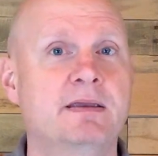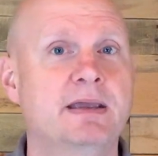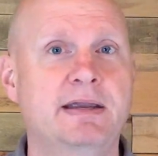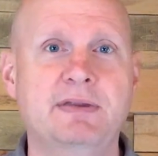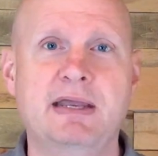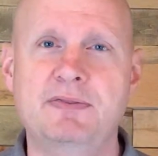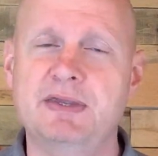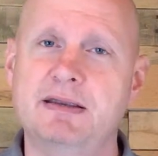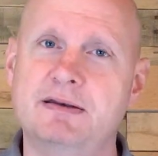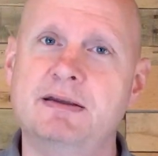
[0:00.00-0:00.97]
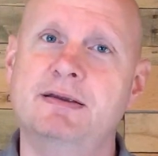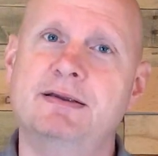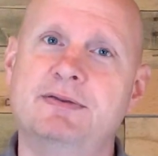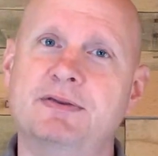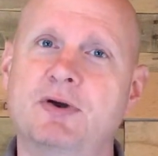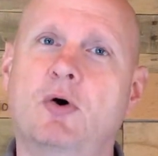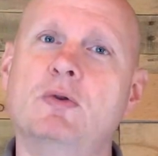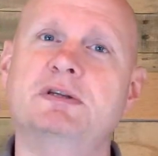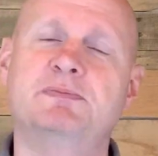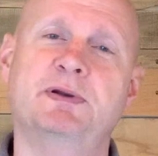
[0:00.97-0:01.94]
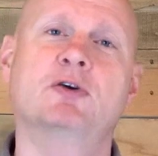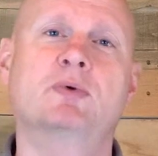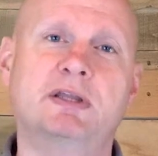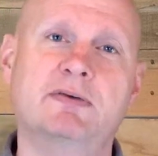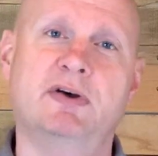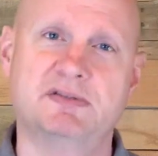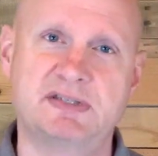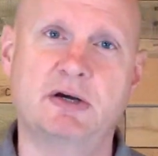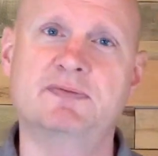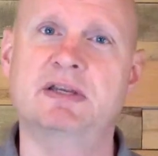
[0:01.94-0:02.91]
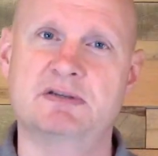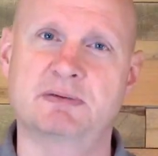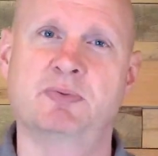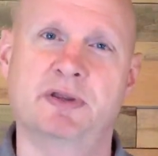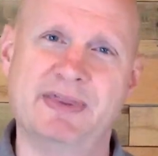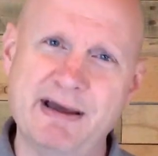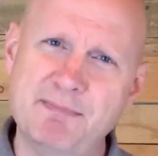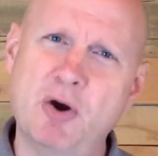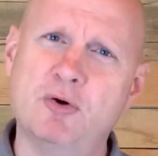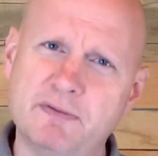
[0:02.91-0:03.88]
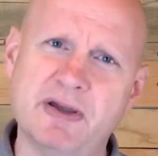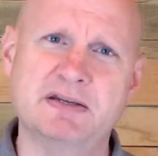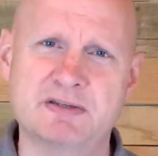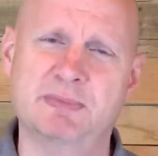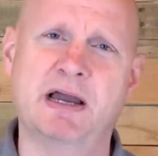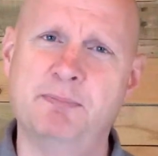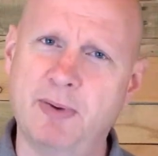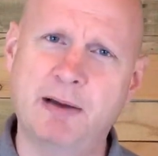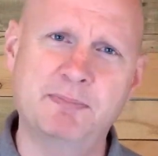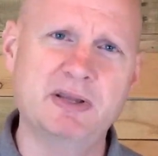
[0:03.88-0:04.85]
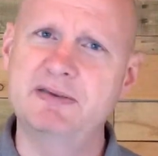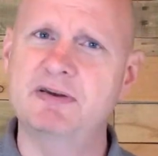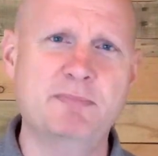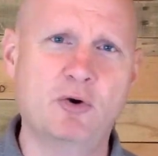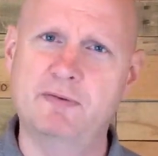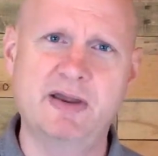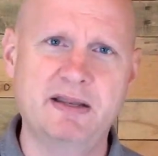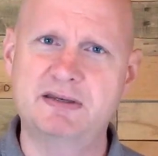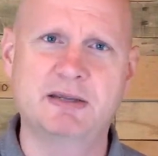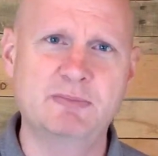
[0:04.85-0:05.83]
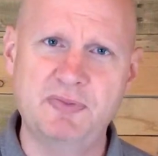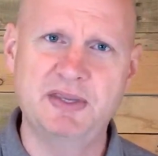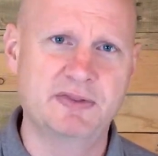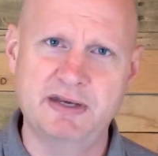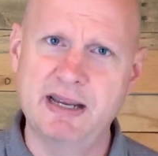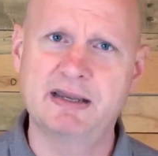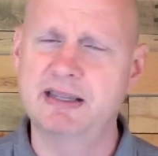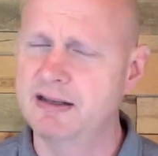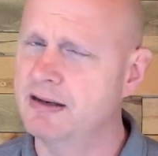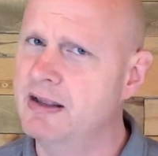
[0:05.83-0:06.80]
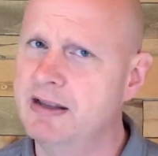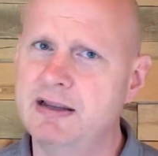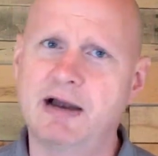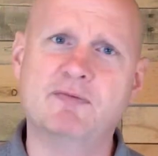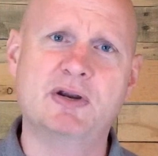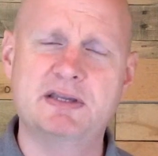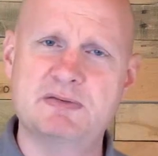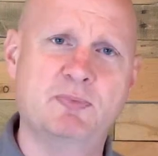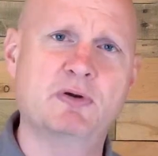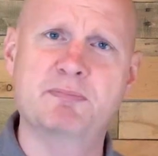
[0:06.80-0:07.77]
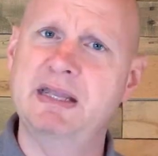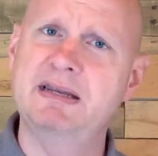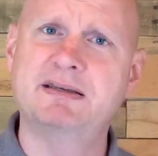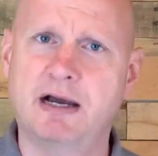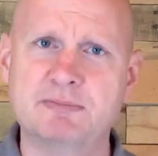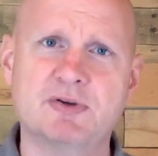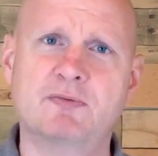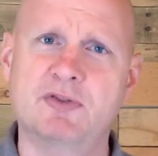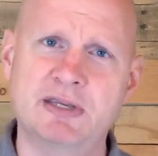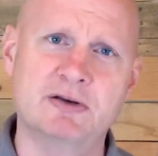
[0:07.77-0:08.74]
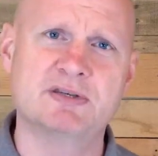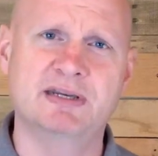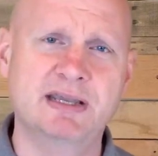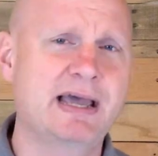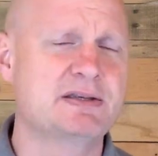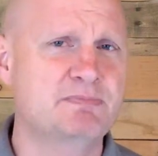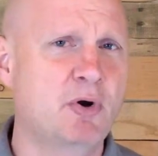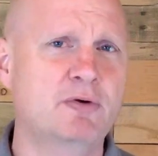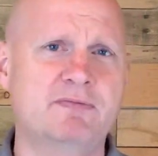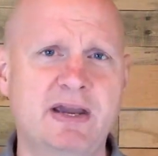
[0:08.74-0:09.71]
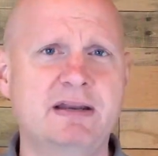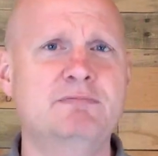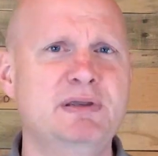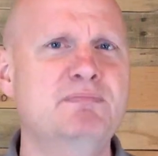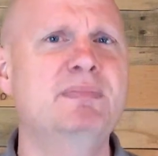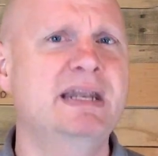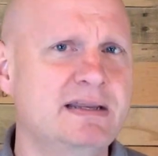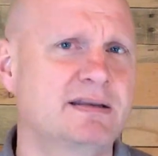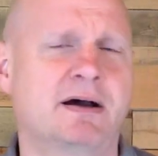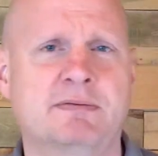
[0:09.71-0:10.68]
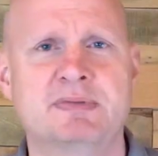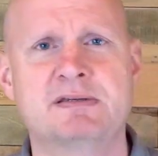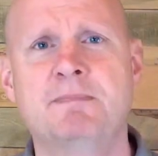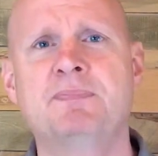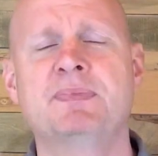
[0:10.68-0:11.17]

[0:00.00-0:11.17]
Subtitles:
and then that the Holy Spirit would give us self-discipline. That motivates me. I believe it motivated Timothy in the day. Again, I've read this book many times over the years, and it has motivated me many times,